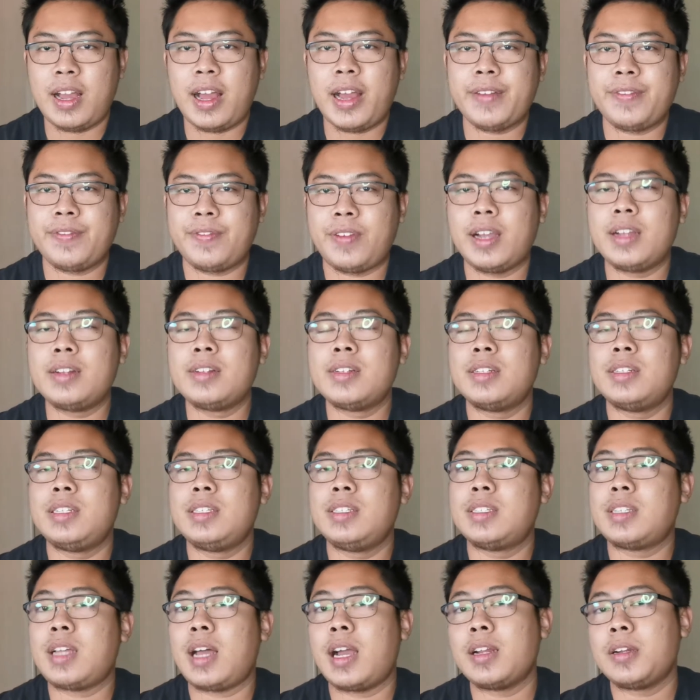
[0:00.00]
I find the
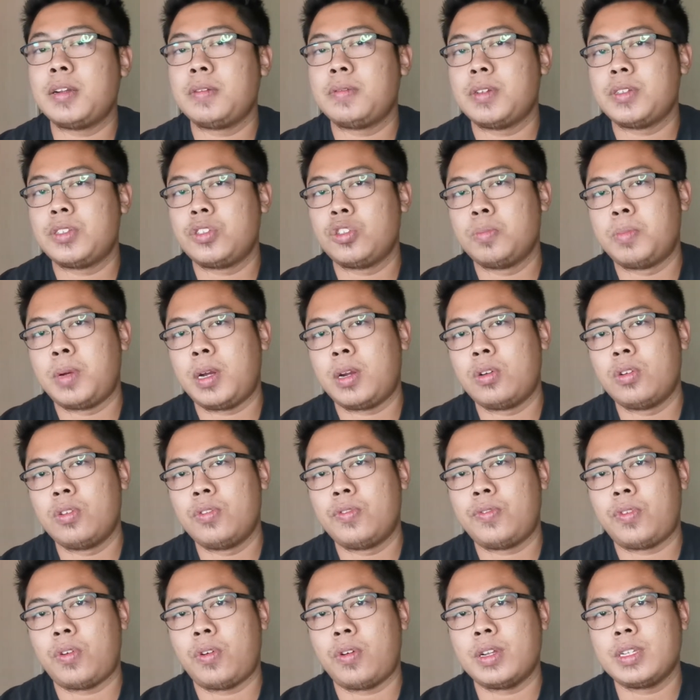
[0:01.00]
design of the
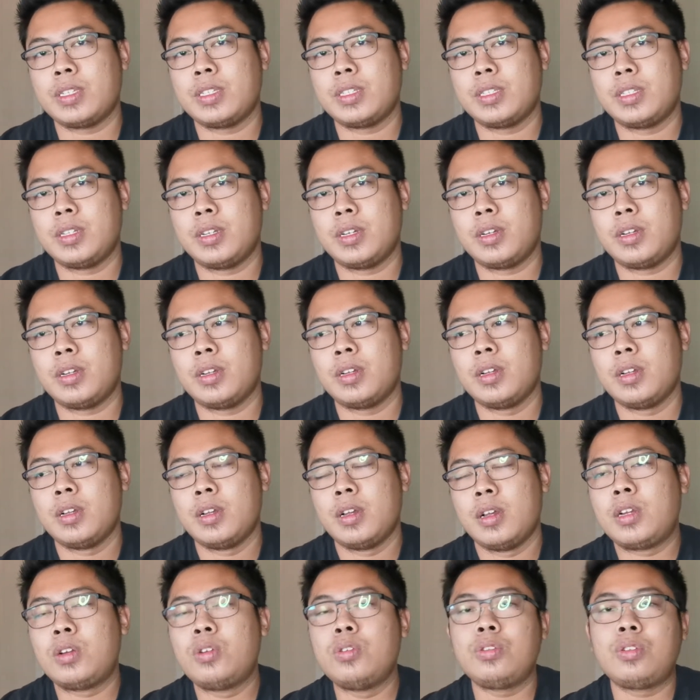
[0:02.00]
Subaru Forester
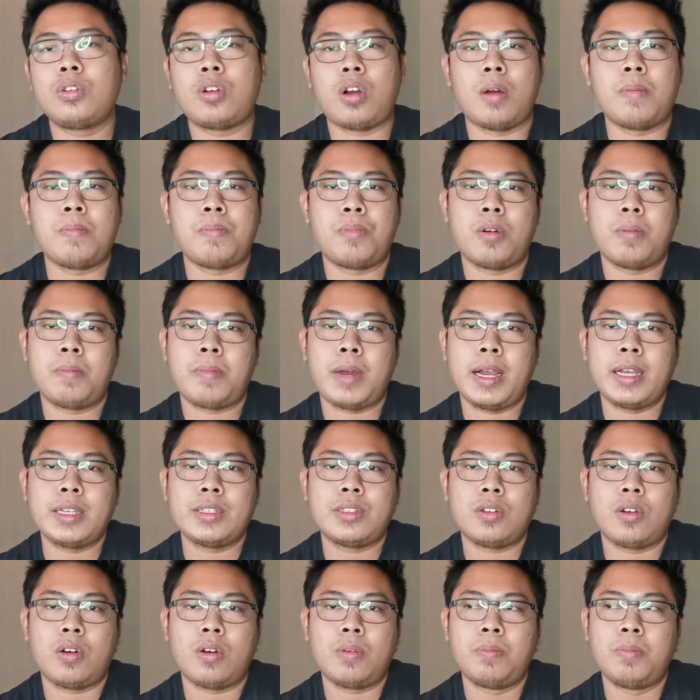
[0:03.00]
a good
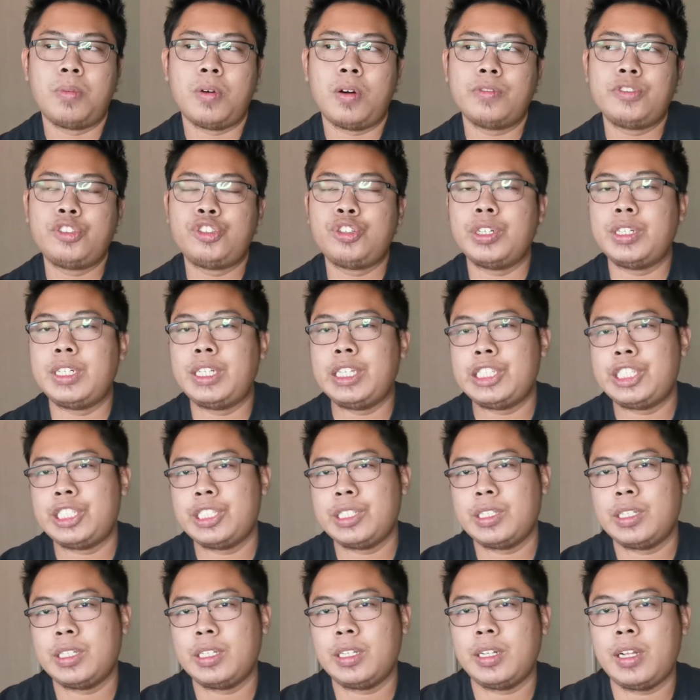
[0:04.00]
compromise of both
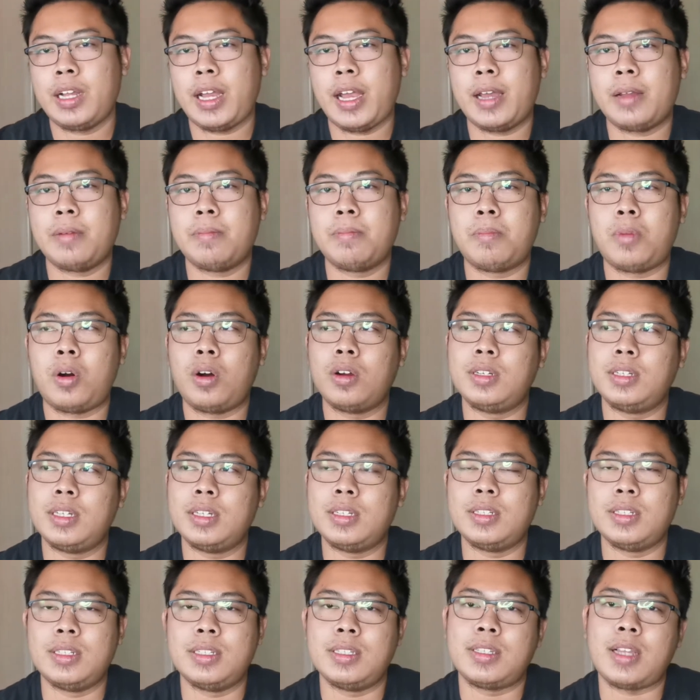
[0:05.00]
traditional and
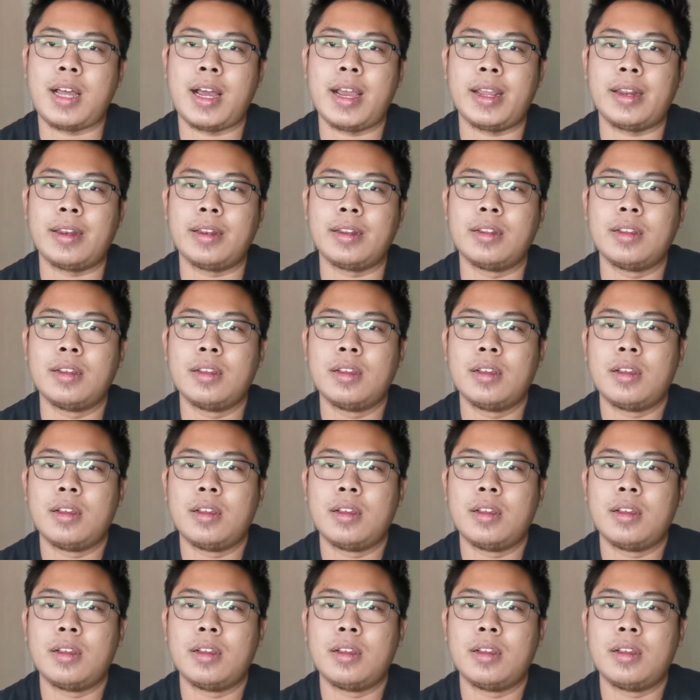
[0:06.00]
modern design.